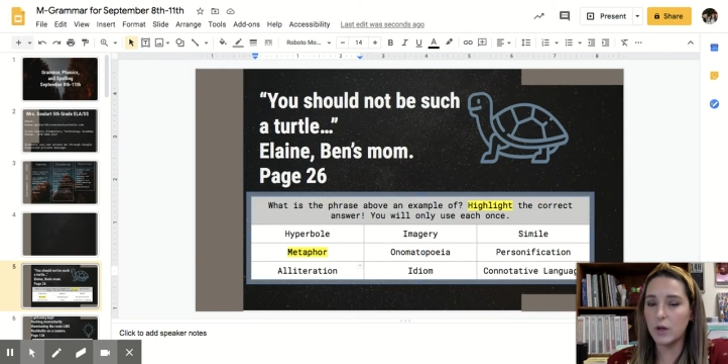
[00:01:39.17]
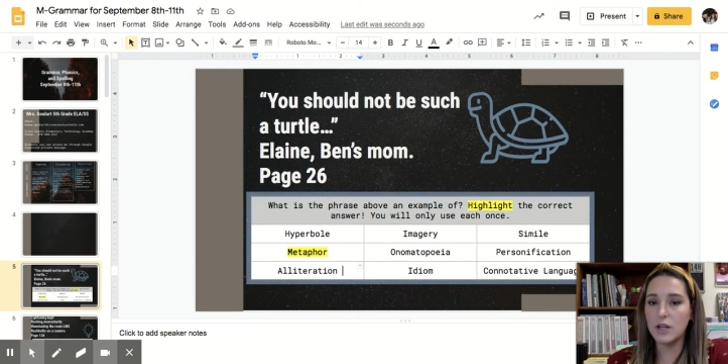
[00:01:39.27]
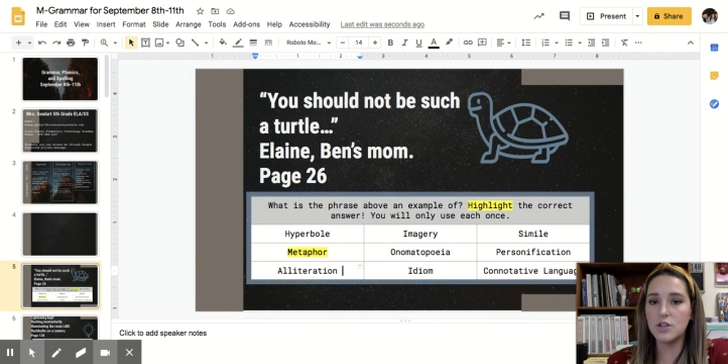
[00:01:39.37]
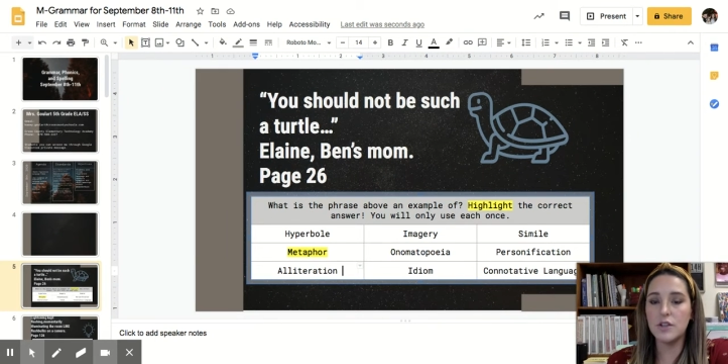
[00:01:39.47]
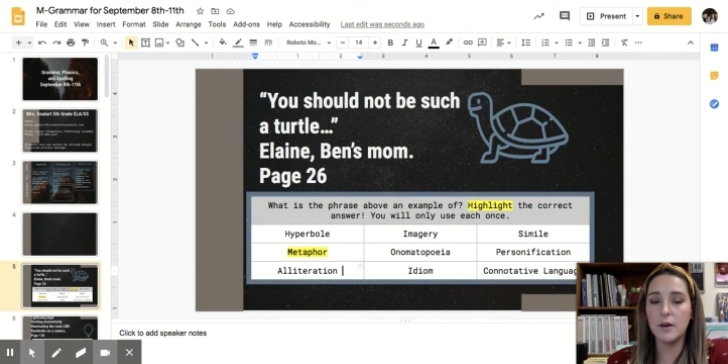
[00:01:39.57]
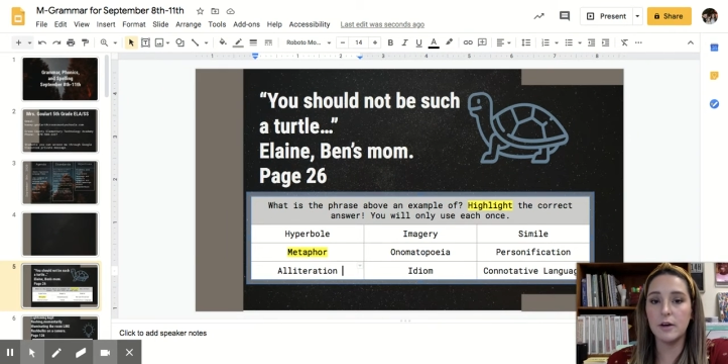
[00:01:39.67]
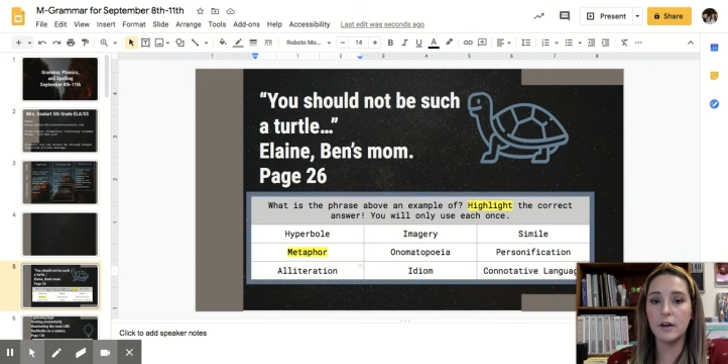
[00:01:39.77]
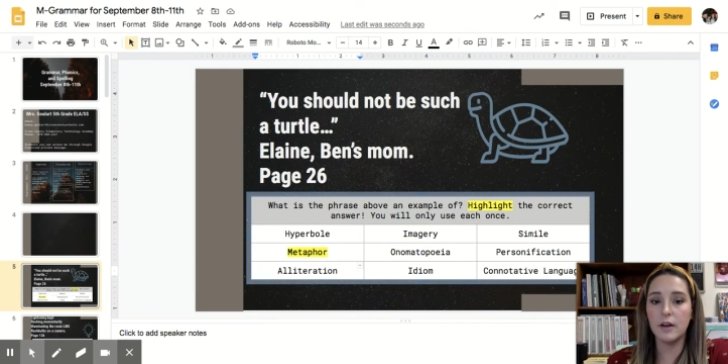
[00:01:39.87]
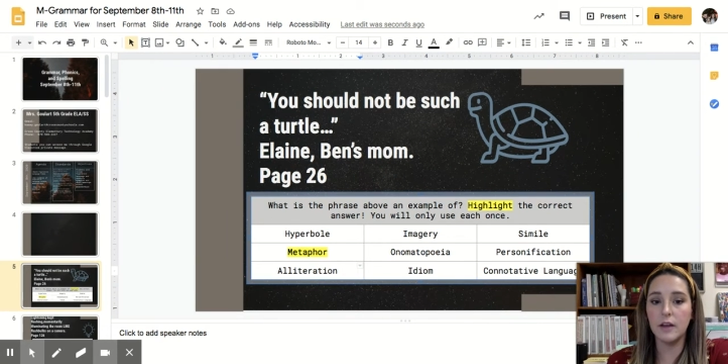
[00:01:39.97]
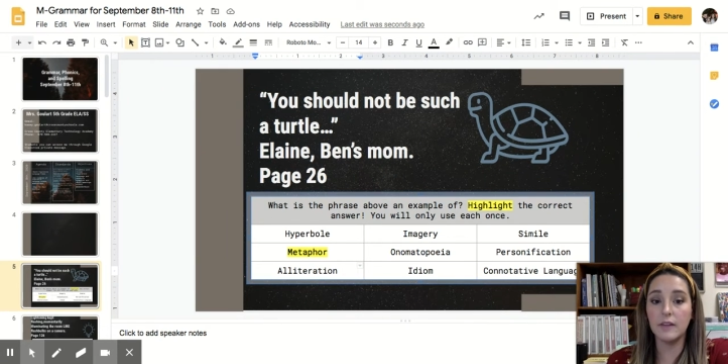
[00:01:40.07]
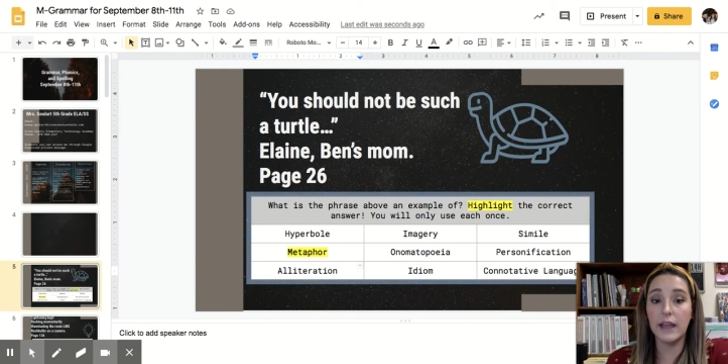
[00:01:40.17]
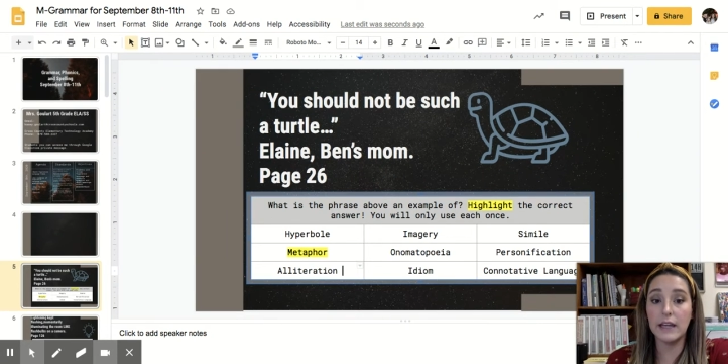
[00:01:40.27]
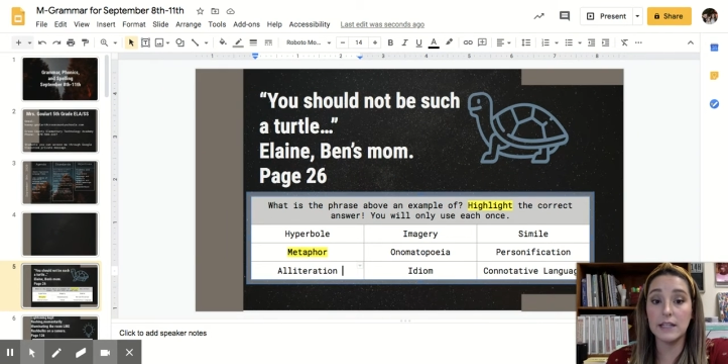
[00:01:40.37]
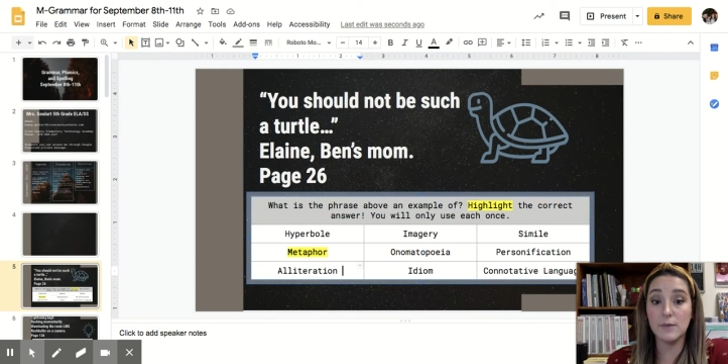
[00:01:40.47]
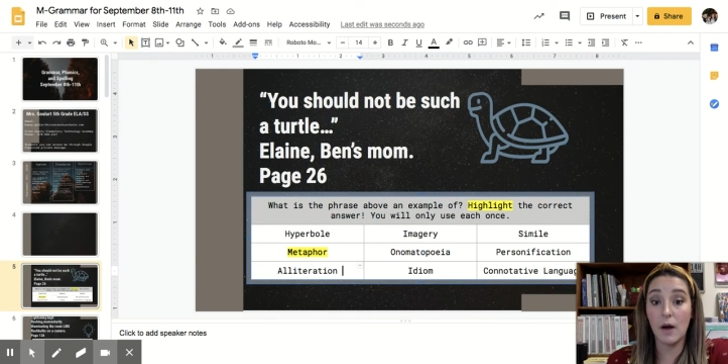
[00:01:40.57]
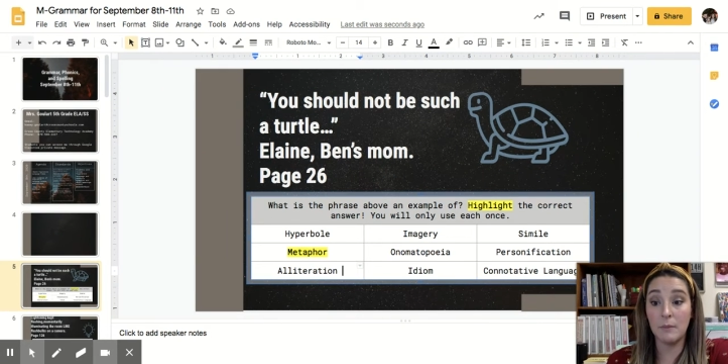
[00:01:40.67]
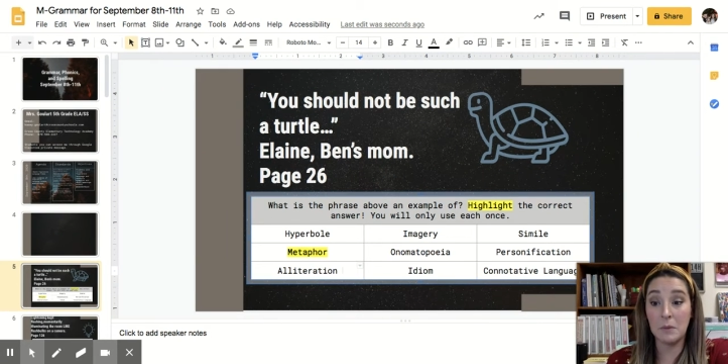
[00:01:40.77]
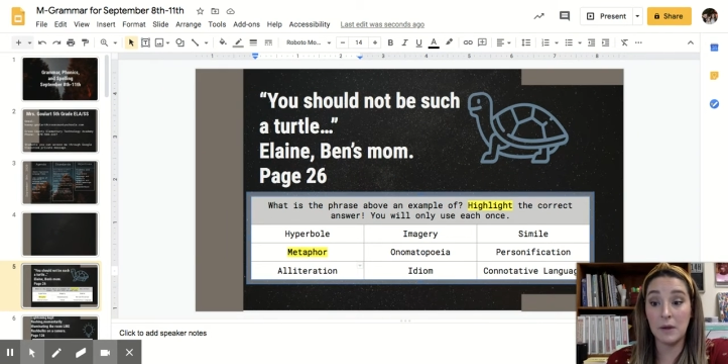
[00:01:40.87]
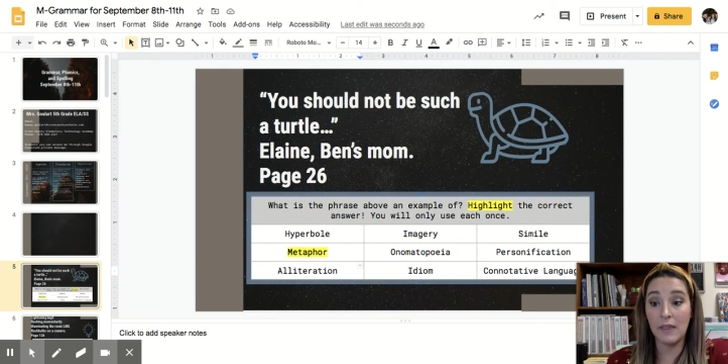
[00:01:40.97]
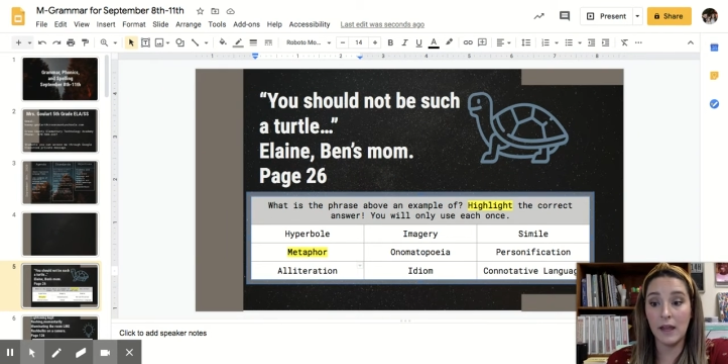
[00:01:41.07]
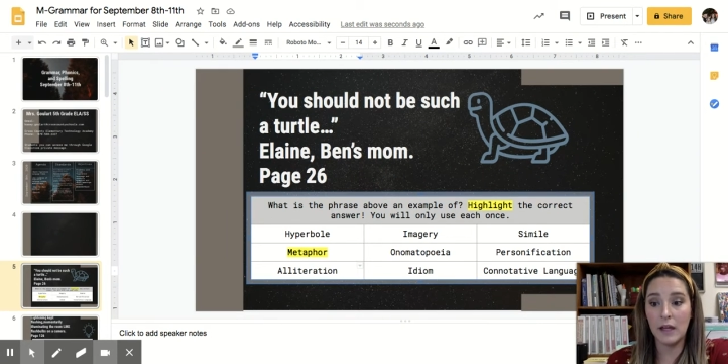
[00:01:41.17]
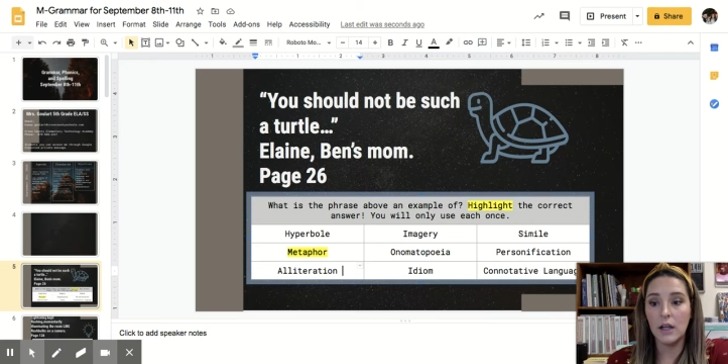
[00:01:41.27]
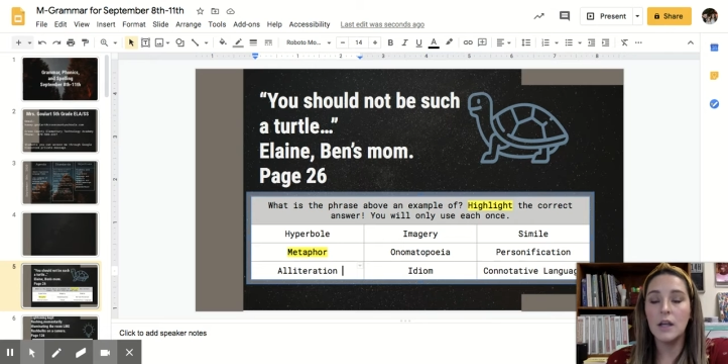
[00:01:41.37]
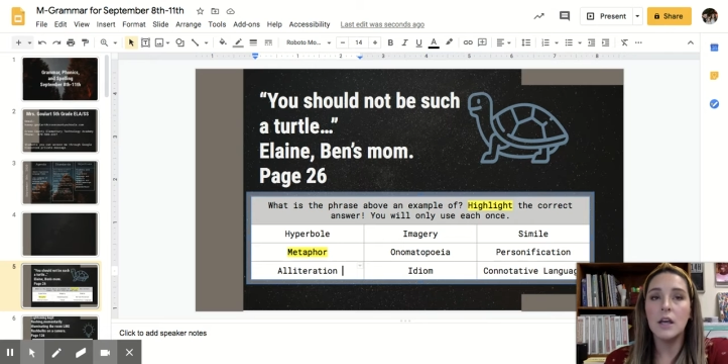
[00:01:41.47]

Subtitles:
What did Elaine, his mom, mean by that?